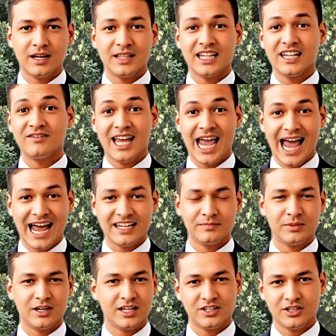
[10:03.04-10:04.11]
even
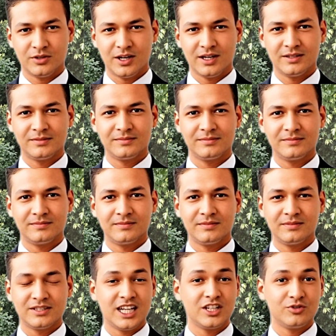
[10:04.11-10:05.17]
asthma can do it.
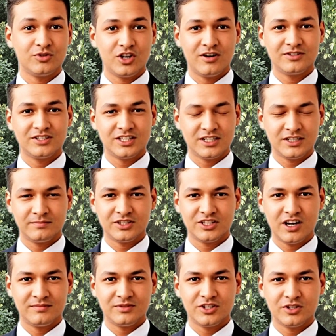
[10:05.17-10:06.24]
Central nervous system
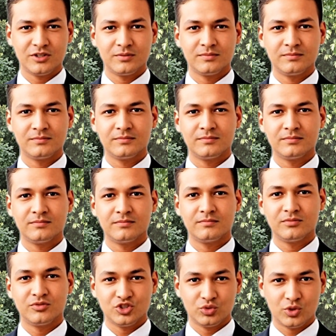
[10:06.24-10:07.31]
stuff too.
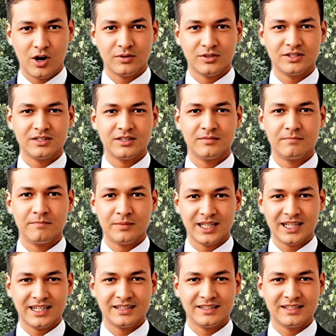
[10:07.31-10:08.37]
Strokes,
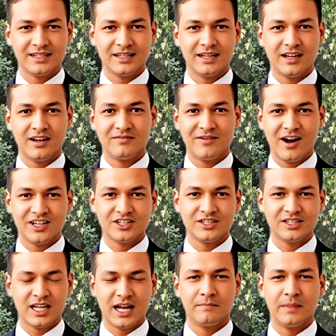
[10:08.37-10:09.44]
bleeds,
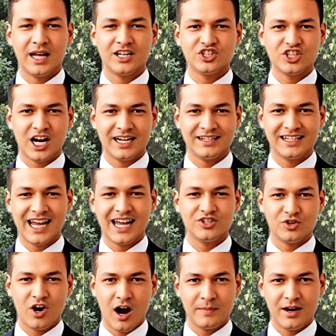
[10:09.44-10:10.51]
infections like meningitis, head
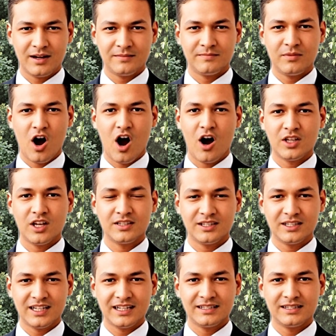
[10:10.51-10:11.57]
trauma, all on the
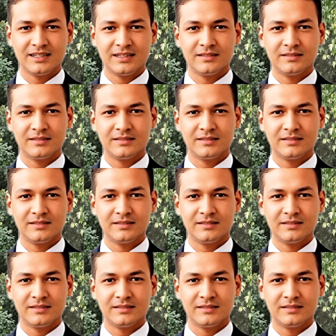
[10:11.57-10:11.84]
list.